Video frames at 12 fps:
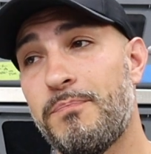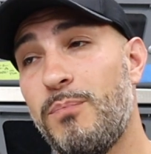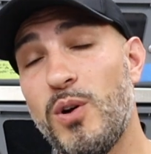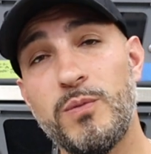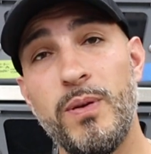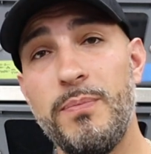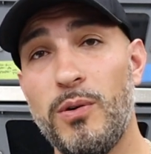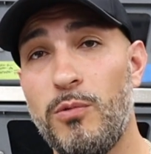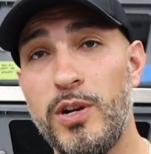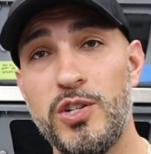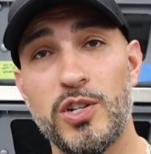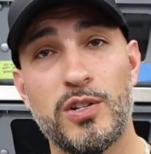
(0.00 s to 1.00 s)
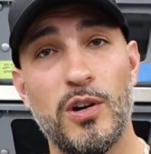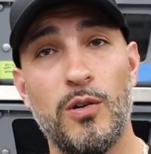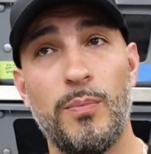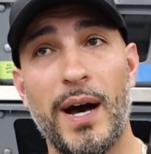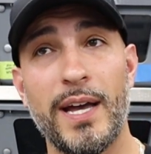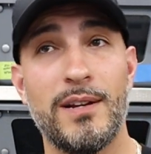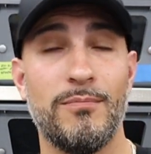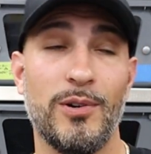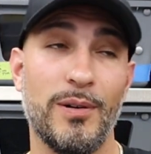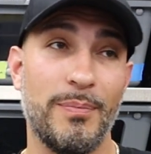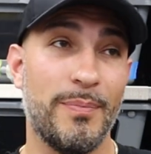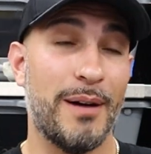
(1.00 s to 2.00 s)
Most people wouldn't just go buy it,
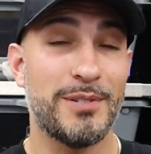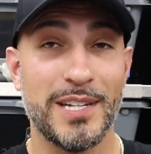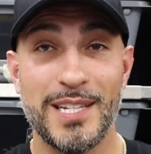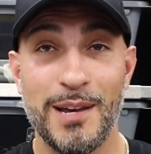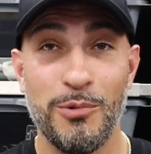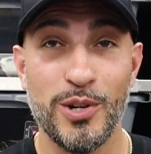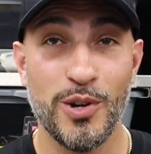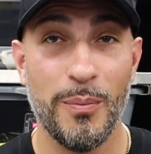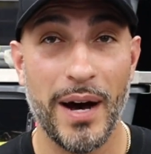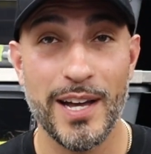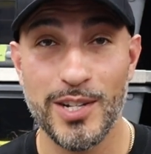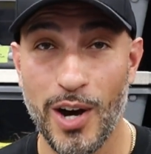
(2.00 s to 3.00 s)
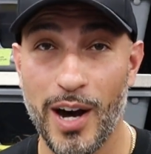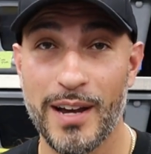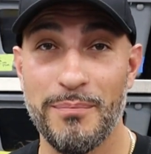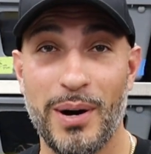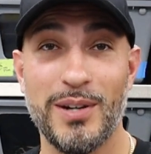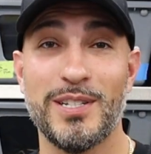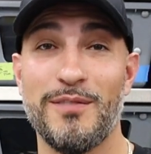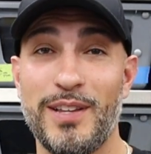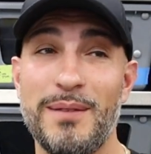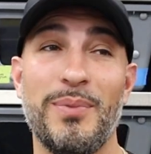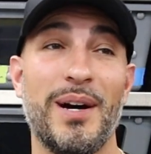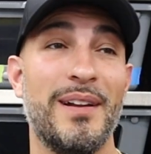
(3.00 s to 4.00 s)
well, I was going to say wouldn't go buy a dog
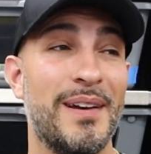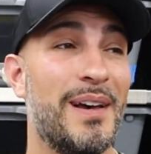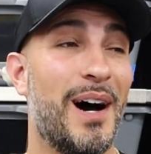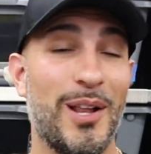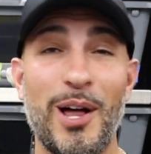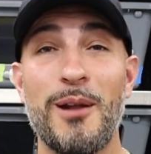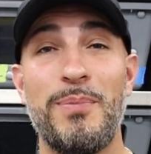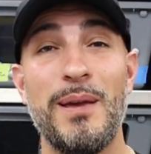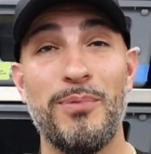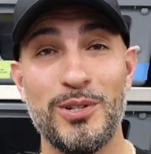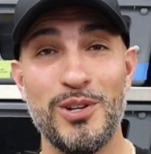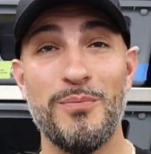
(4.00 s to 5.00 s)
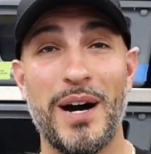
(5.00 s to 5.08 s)
impulsively, but a lot of people do